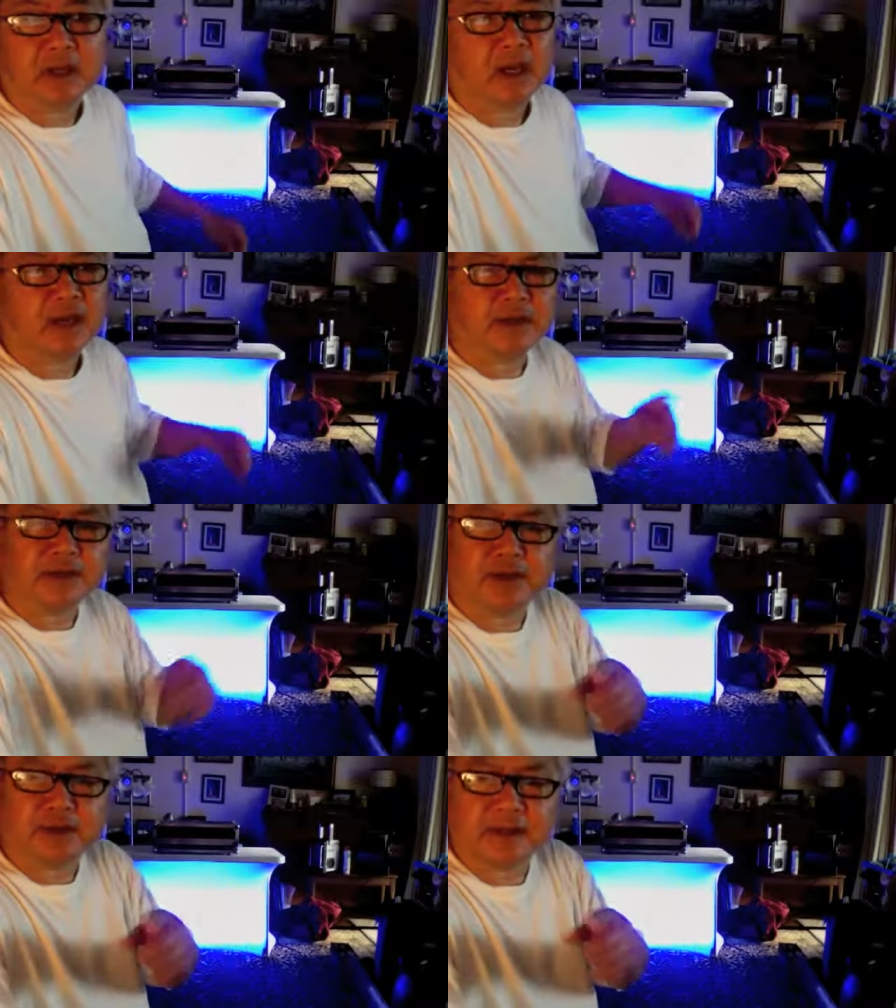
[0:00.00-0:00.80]

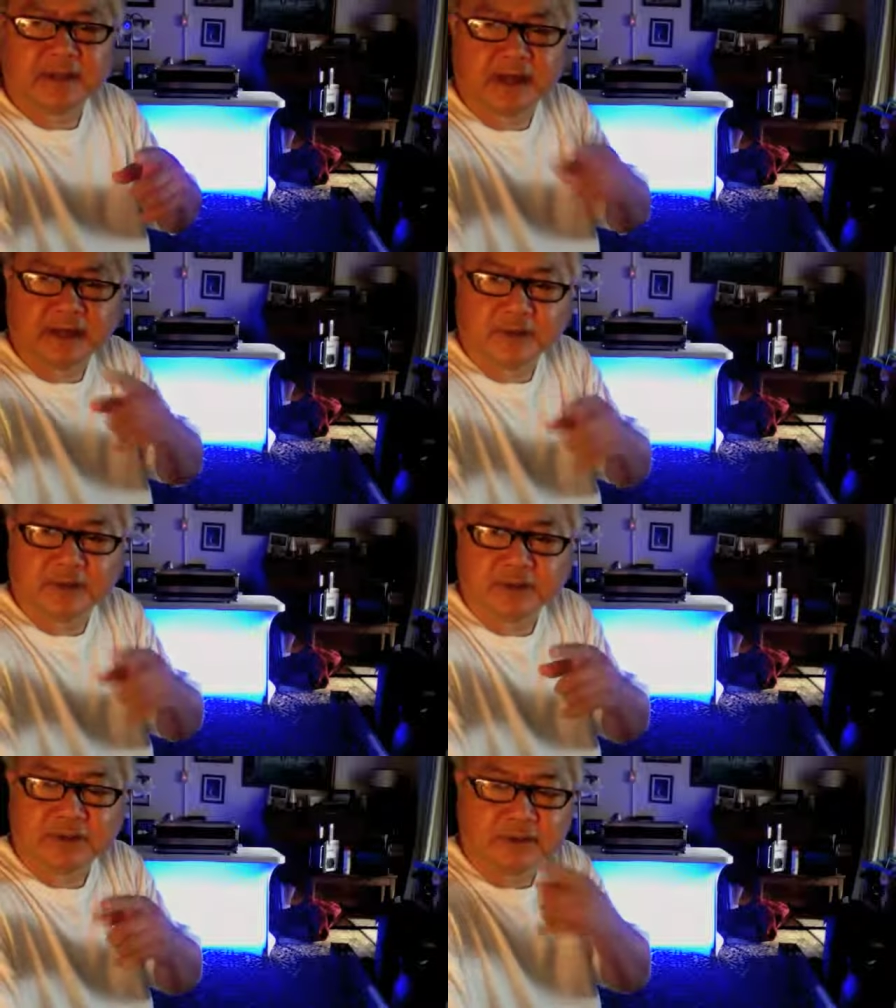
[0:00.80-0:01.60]
Another thing that I
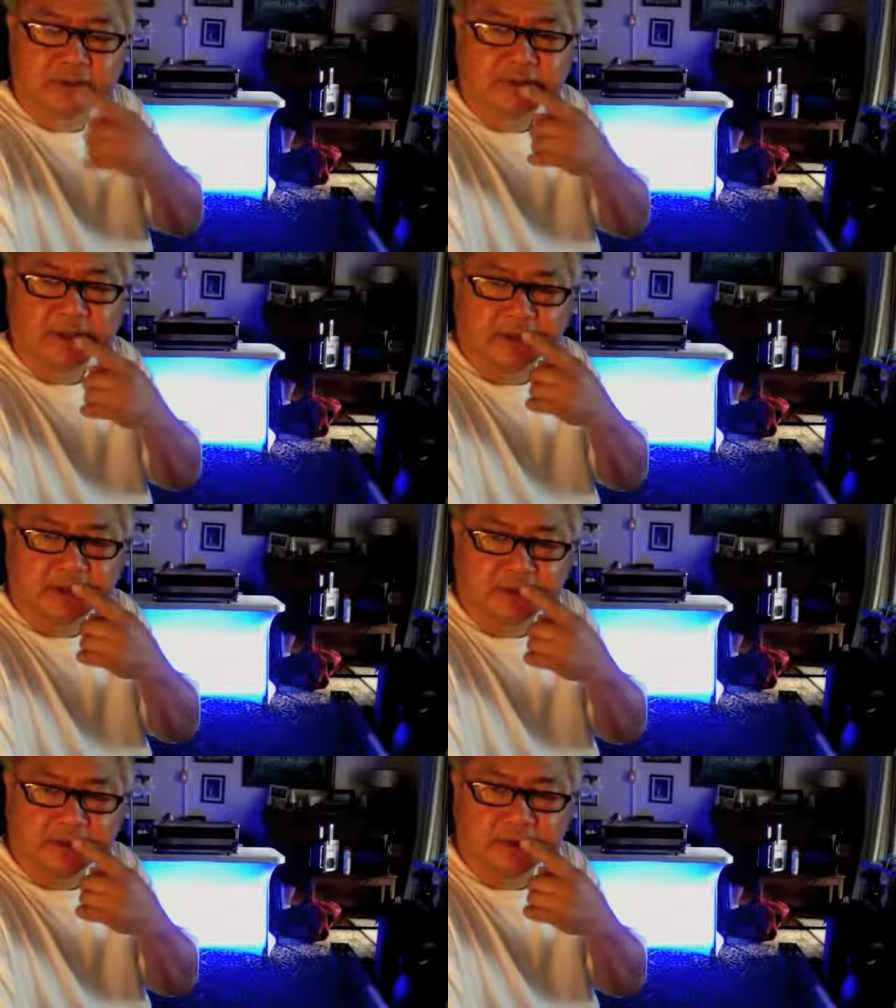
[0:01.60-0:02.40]
noticed too was on
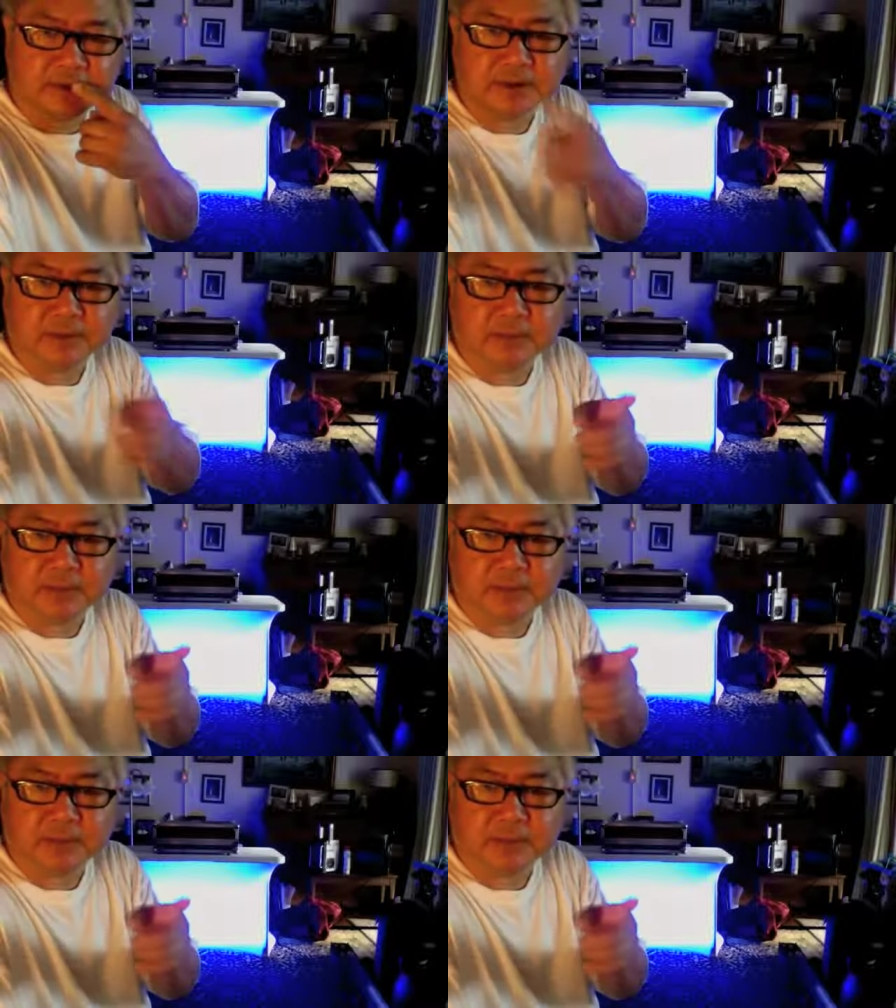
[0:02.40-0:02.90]
this YouTube